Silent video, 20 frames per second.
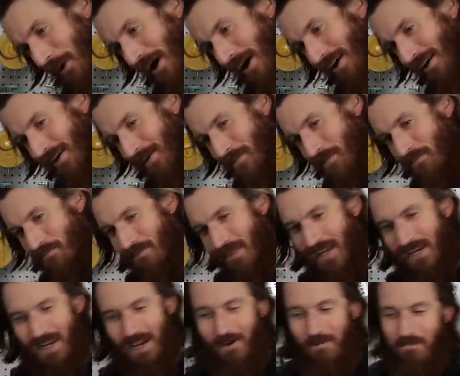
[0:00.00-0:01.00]
wire.
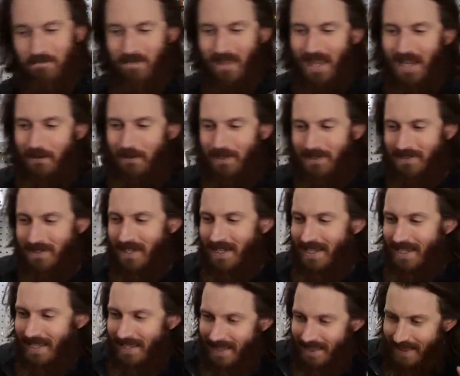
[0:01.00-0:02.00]
Now, anyways,
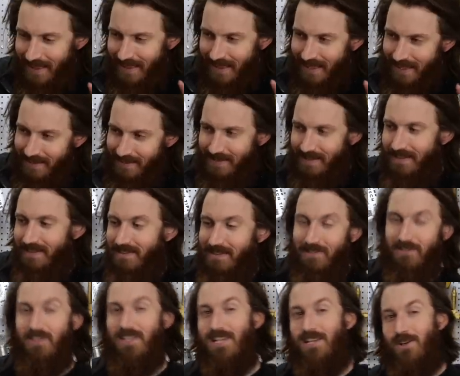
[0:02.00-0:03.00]
this is the
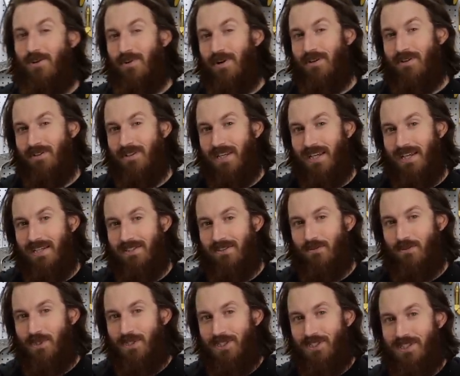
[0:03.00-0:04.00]
C200
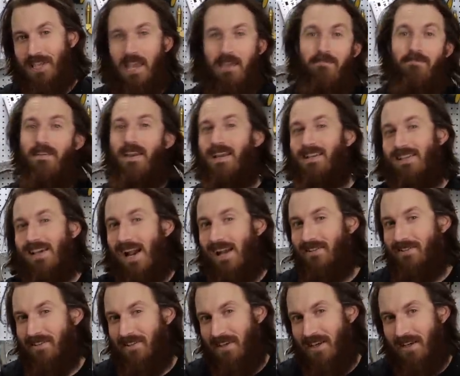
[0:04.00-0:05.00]
case, which is a
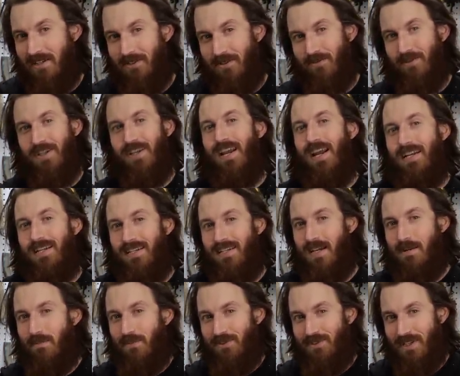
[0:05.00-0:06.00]
fantastic case for
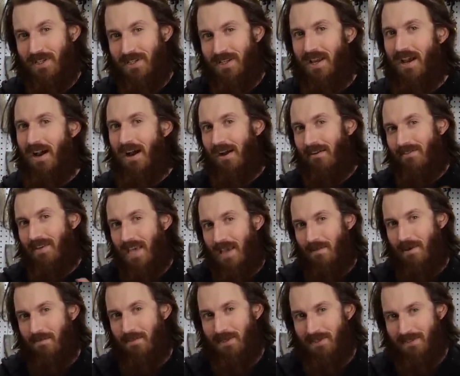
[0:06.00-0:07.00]
99% of
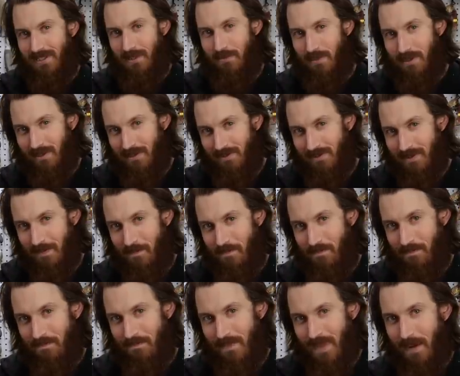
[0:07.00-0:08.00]
gaming PC builds.
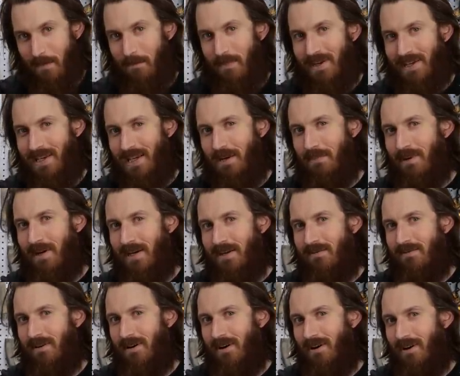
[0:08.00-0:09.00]
But
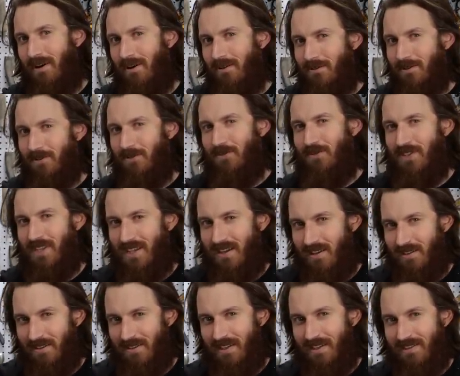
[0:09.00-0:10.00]
Gigabyte also sent
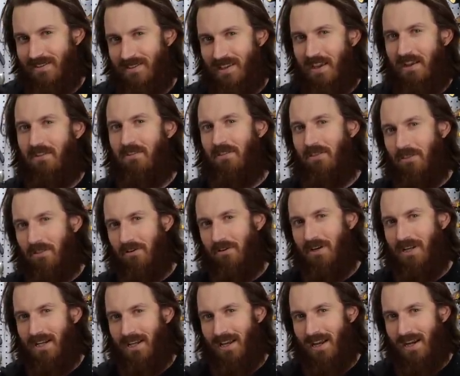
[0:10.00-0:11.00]
us a second
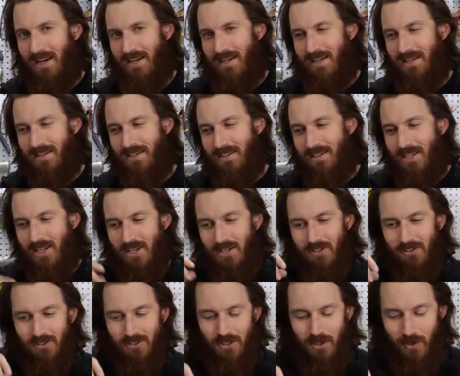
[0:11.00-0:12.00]
3090,
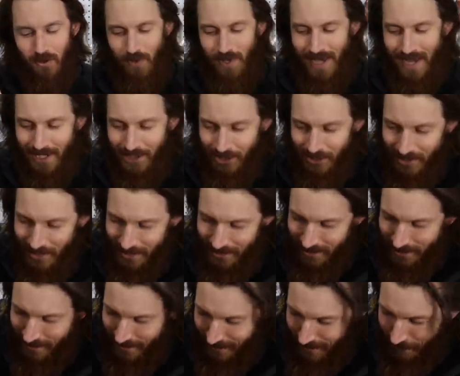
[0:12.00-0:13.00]
so we actually had
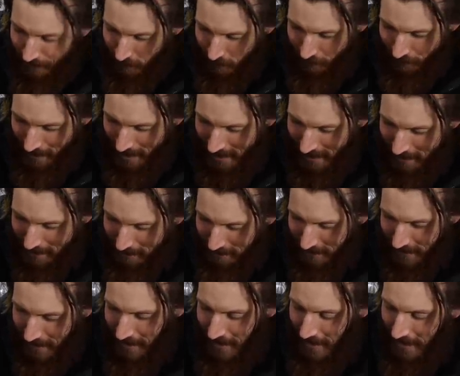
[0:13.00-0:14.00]
to get a little
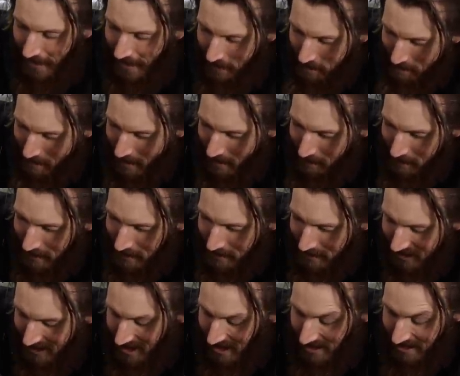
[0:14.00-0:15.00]
creative and mount
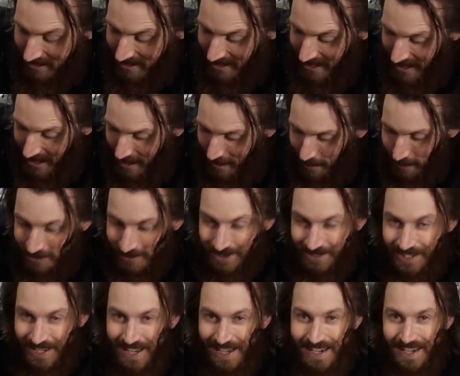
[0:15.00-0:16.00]
it on the
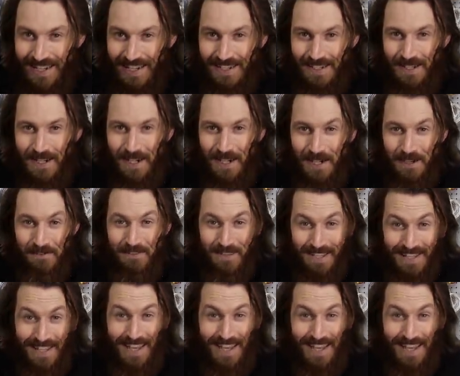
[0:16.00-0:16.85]
outside of the